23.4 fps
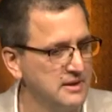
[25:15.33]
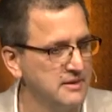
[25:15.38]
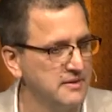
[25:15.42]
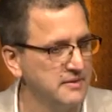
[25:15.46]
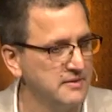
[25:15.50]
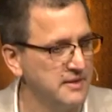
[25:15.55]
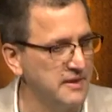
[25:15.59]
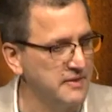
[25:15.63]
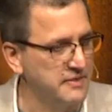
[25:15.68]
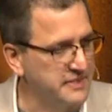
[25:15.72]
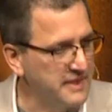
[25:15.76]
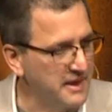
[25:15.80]

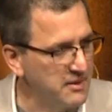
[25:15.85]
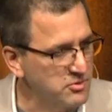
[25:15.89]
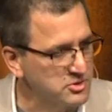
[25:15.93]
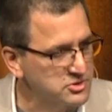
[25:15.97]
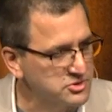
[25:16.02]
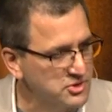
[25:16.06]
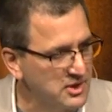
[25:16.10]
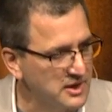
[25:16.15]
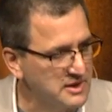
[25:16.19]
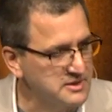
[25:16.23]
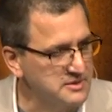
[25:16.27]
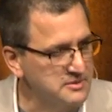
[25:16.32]
That they were
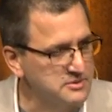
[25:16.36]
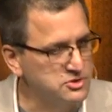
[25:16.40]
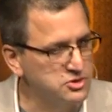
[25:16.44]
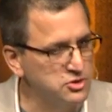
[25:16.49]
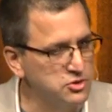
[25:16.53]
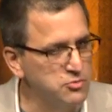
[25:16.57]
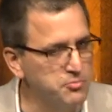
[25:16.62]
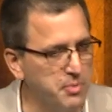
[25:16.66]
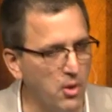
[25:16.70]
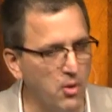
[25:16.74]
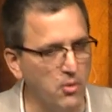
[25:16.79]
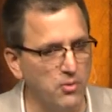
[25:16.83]
trying to do
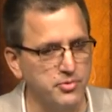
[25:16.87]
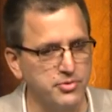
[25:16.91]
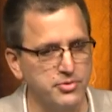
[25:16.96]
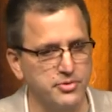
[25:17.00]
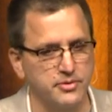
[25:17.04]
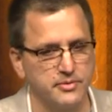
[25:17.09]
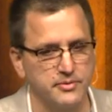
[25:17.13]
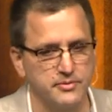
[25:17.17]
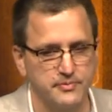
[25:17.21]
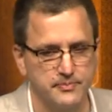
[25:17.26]
both.